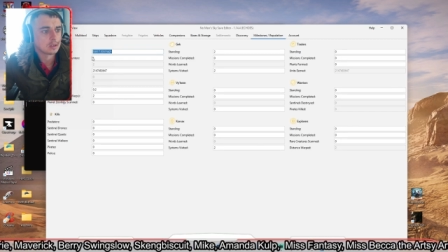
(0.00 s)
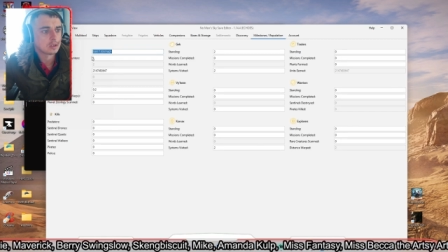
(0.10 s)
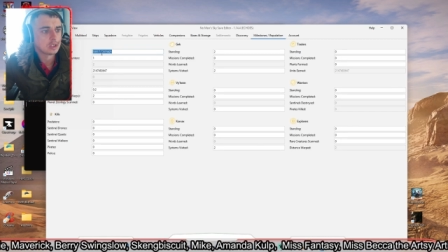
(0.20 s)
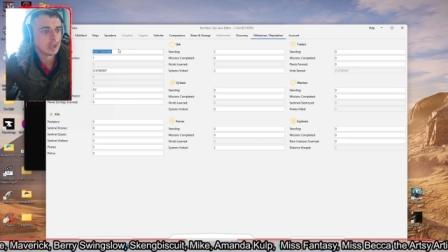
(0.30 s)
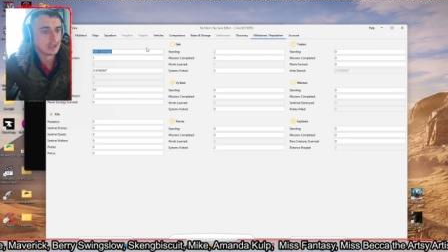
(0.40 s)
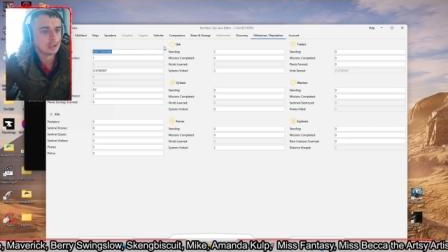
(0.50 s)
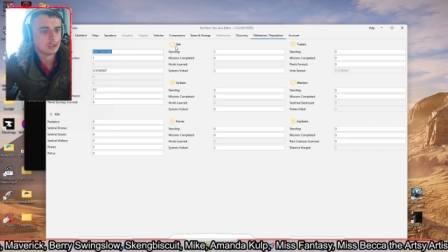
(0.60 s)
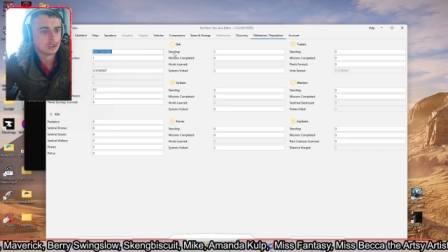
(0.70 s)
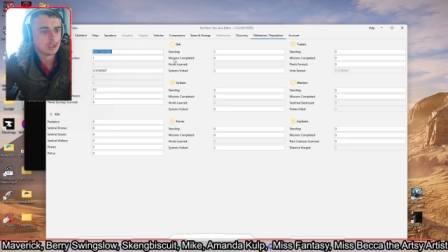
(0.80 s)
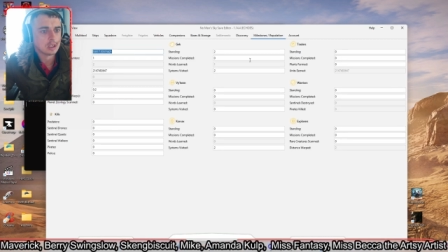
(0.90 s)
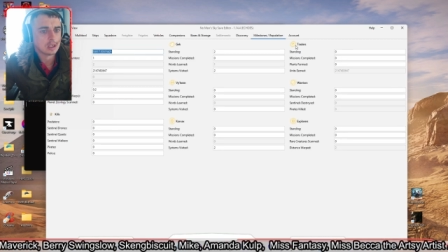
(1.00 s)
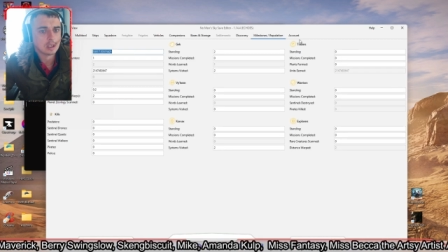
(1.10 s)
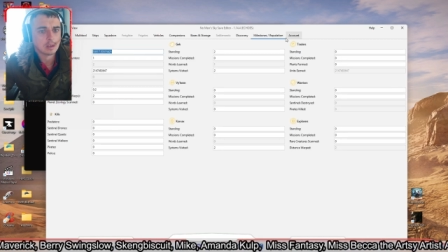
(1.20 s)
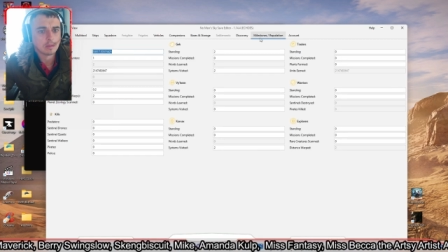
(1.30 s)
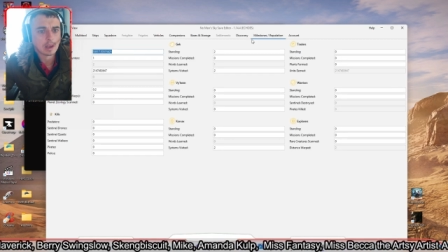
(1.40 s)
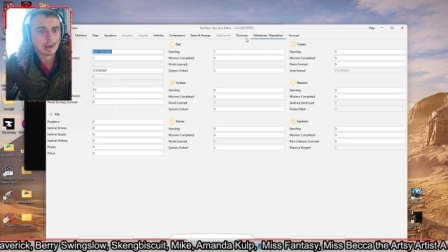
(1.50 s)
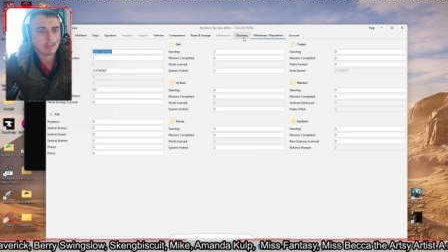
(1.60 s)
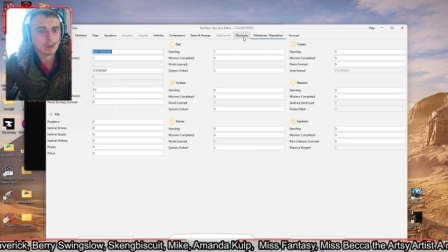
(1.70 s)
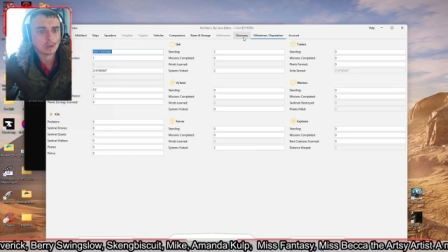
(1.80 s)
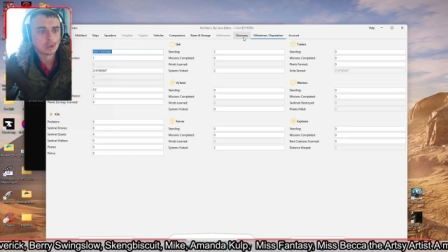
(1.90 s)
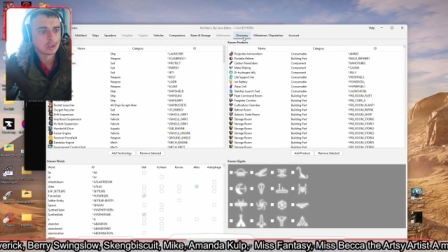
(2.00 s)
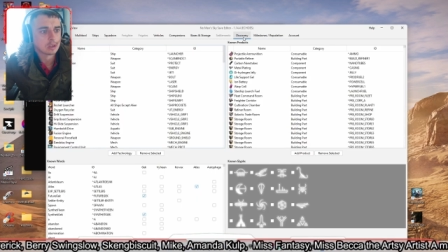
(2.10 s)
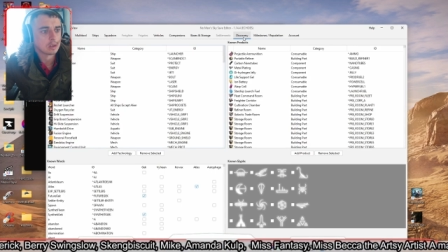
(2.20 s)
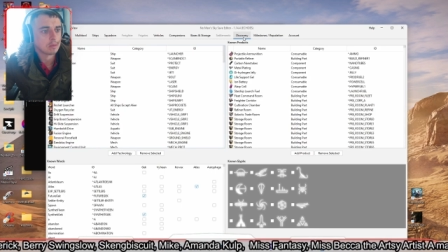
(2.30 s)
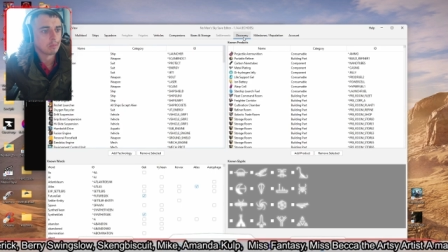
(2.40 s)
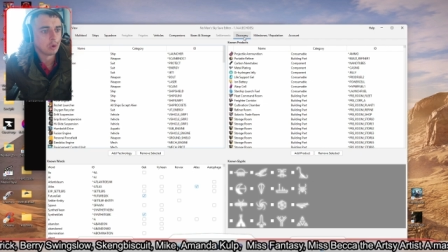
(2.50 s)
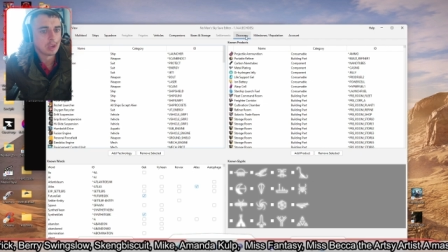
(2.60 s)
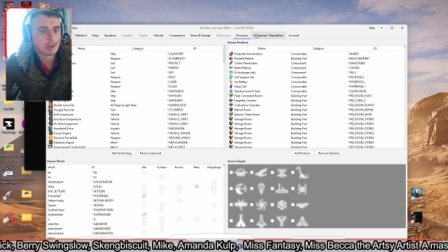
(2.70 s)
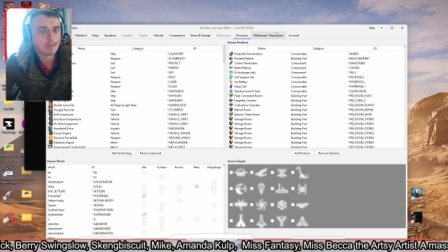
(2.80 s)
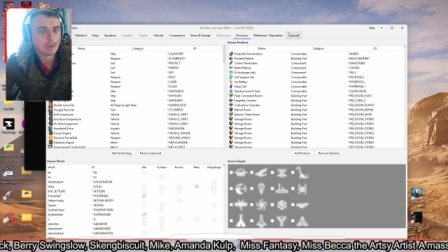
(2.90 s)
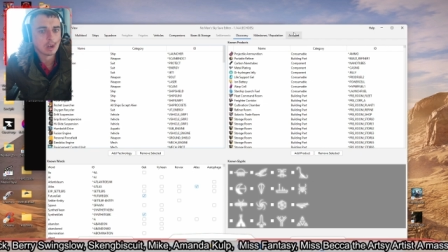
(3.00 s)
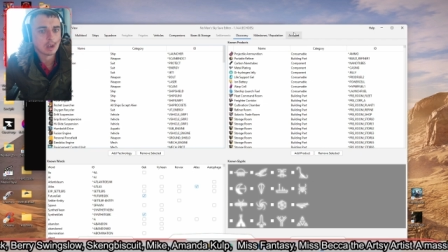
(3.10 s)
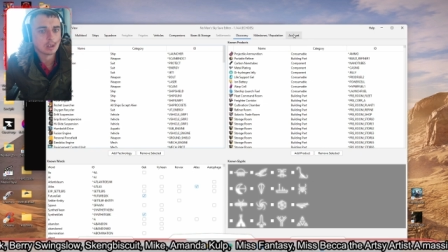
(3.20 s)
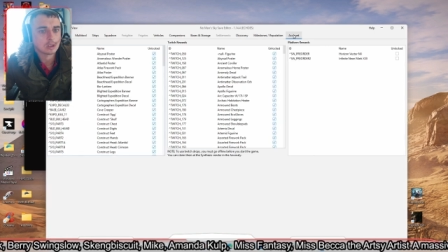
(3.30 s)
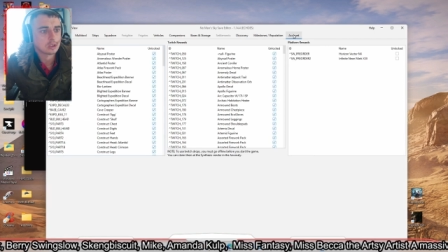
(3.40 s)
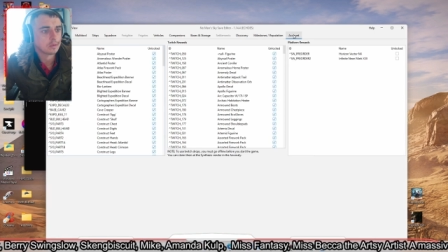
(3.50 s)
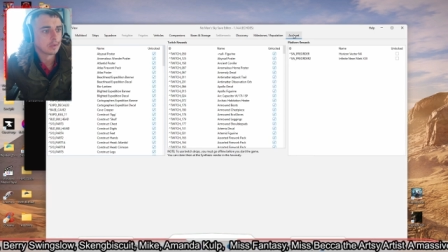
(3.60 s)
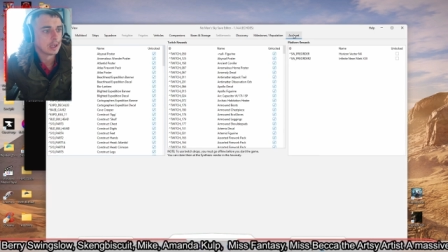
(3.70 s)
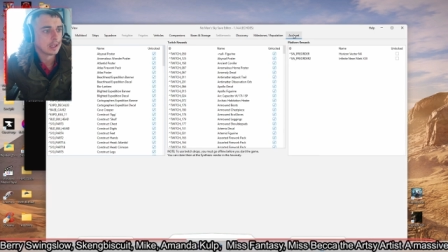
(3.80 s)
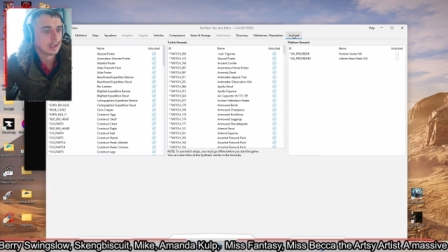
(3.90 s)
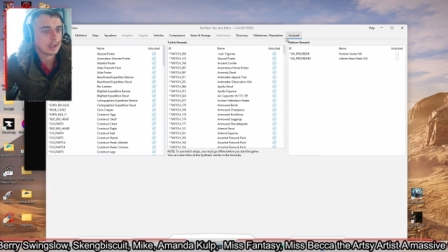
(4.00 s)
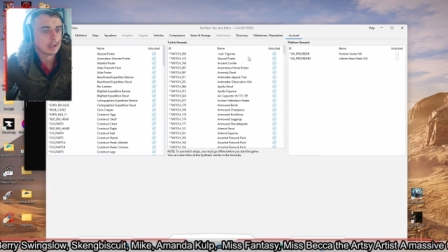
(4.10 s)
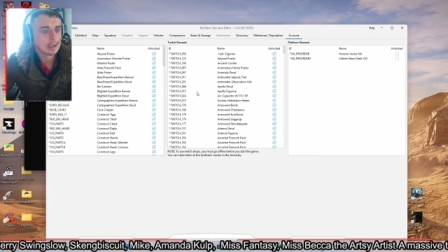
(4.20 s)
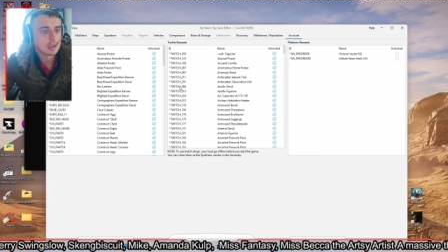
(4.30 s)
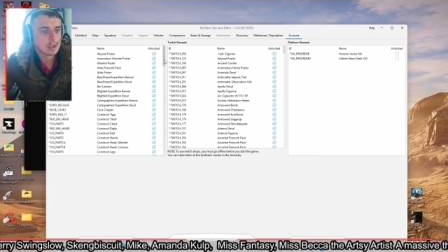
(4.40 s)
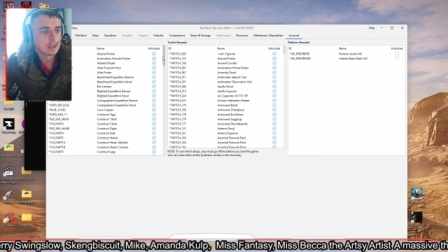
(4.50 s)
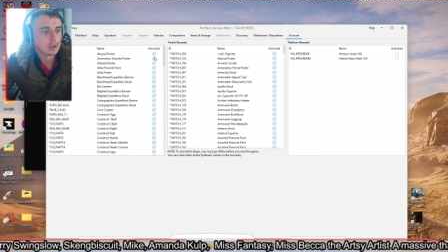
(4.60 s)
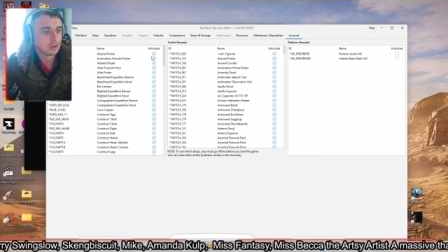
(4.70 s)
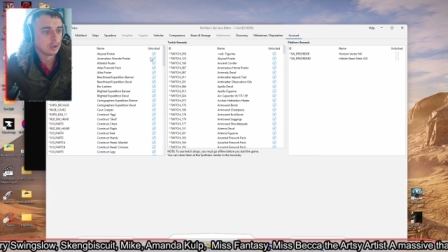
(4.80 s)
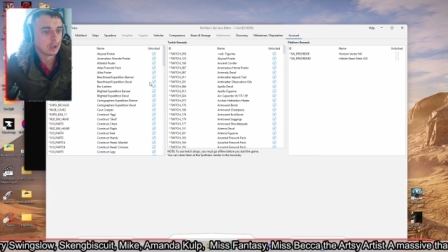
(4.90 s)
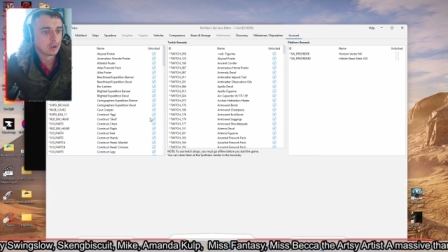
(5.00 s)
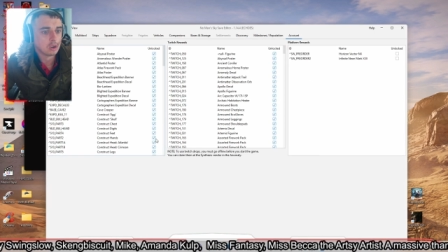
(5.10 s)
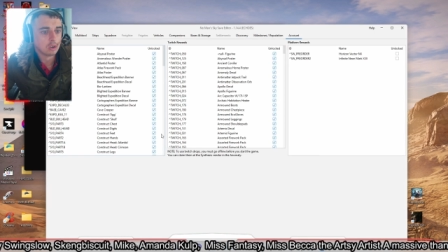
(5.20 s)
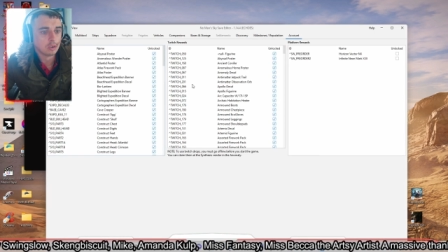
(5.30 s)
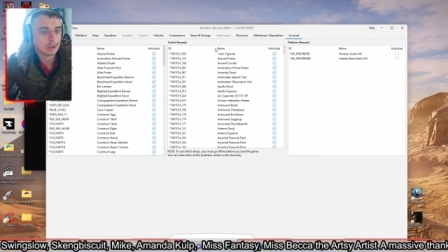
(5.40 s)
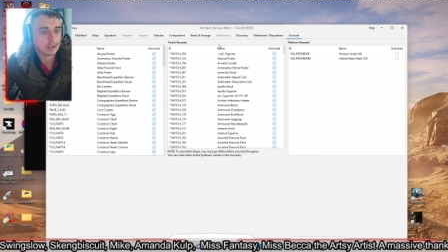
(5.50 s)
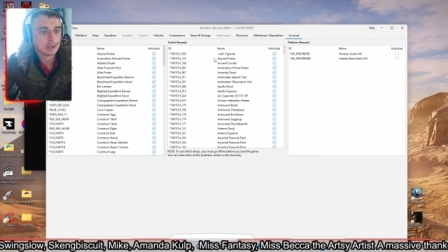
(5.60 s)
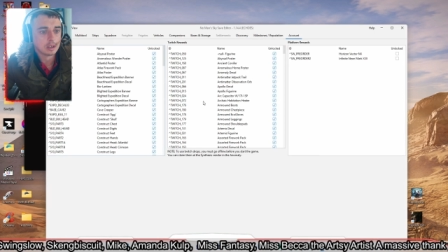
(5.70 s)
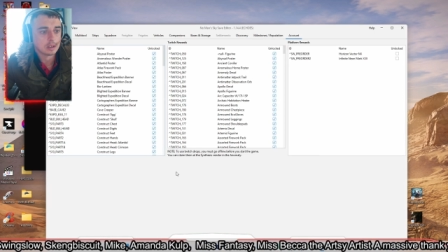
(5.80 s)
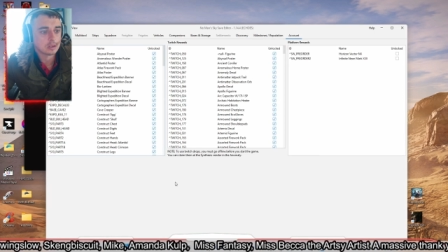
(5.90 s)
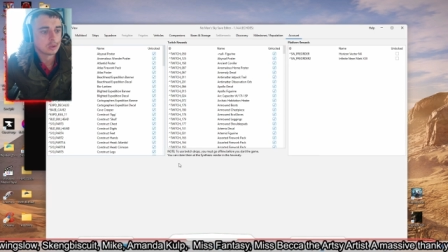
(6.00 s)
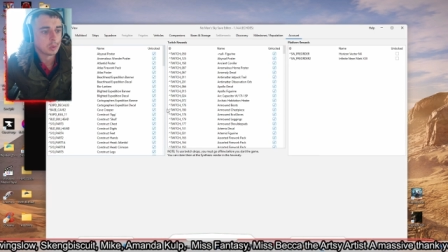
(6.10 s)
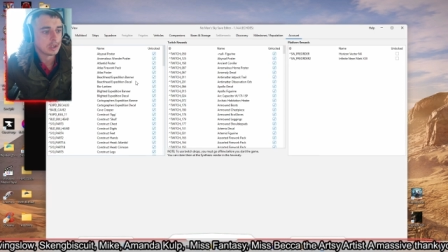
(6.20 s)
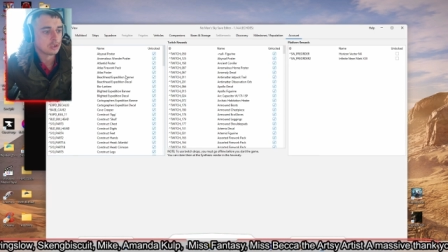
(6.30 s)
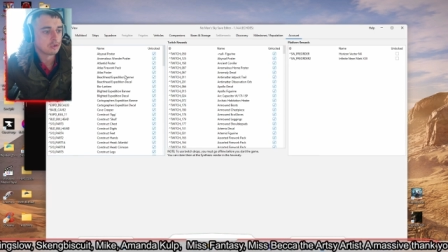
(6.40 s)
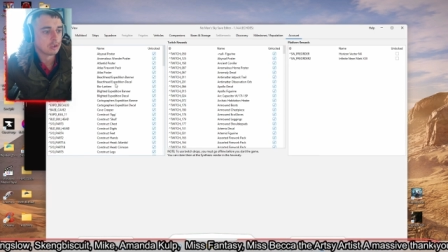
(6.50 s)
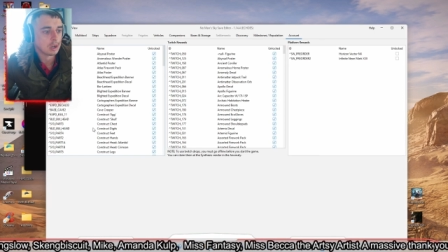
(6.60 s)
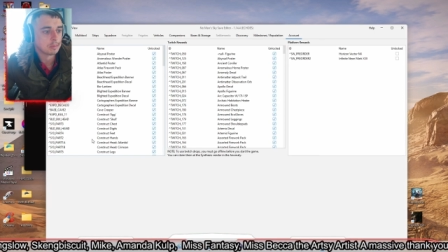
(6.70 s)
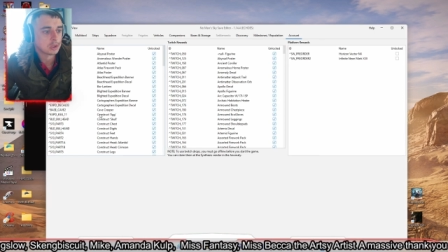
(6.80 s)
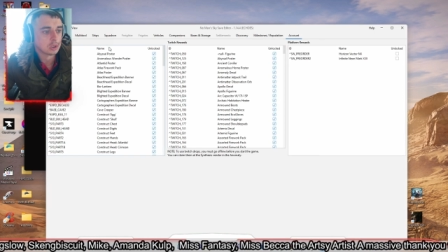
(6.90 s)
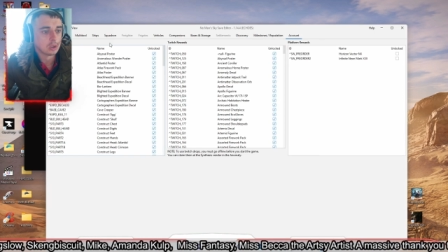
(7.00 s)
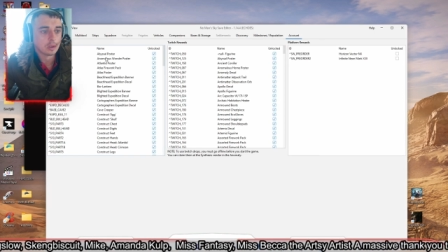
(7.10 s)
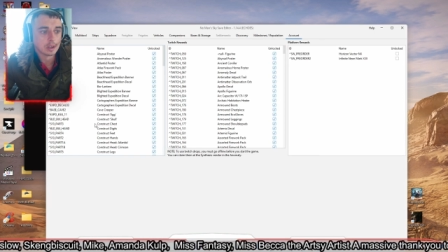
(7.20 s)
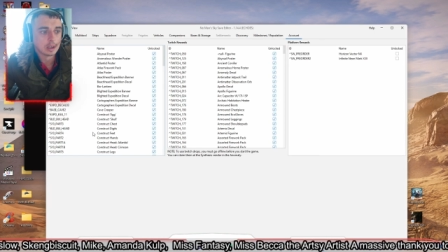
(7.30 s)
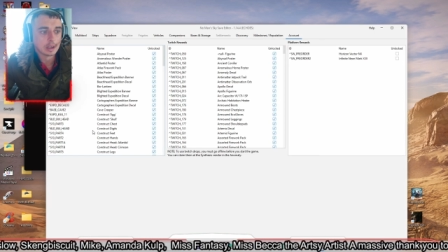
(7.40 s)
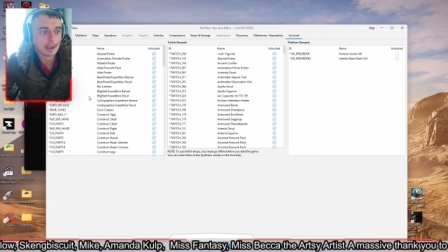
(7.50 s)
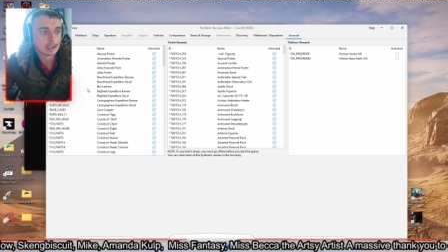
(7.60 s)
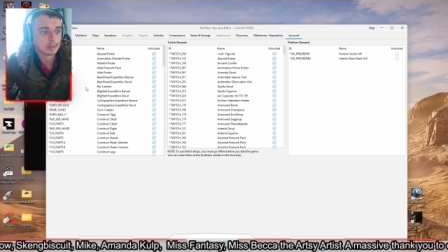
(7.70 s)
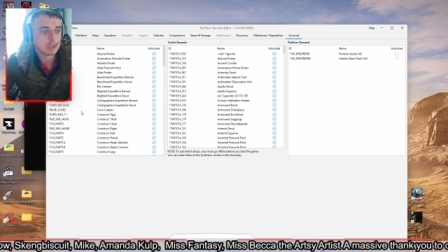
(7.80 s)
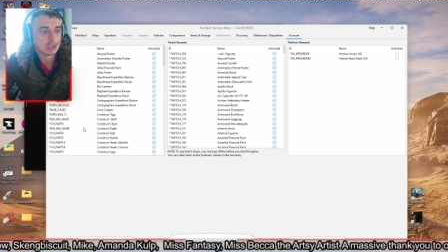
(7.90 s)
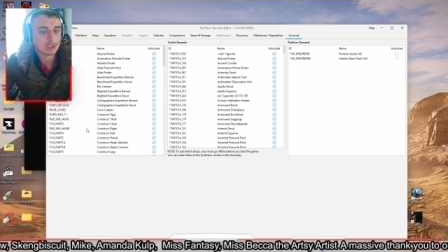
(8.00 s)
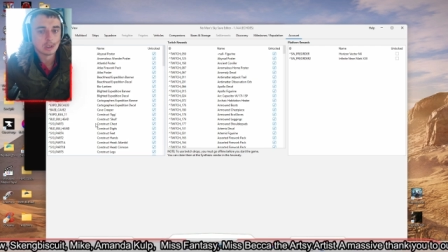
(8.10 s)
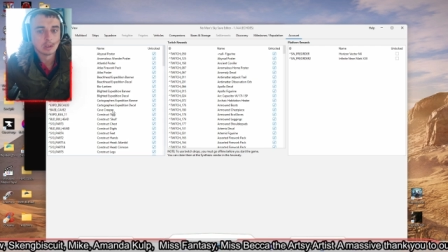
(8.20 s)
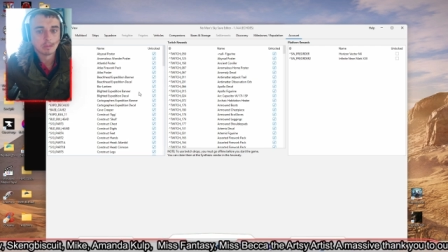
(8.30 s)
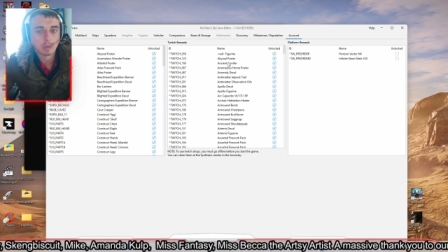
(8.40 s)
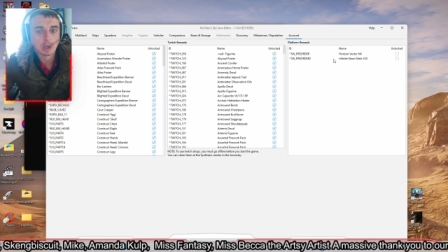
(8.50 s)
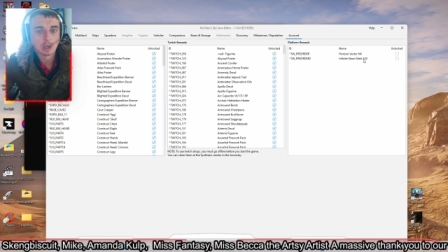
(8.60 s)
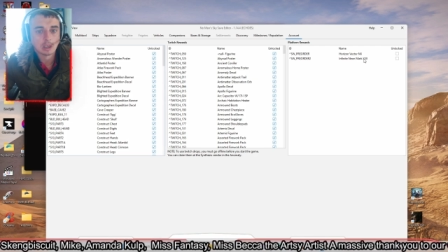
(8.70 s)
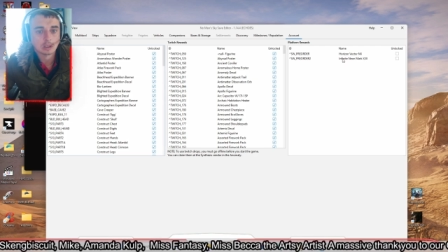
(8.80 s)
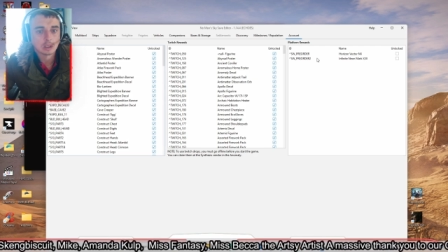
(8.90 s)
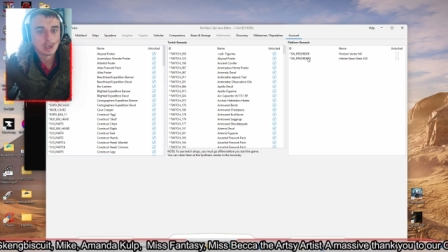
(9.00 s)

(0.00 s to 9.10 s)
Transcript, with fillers: change uh, how much money you've got, stuff like that. You can unlock all the Twitch drops, all the expedition parts,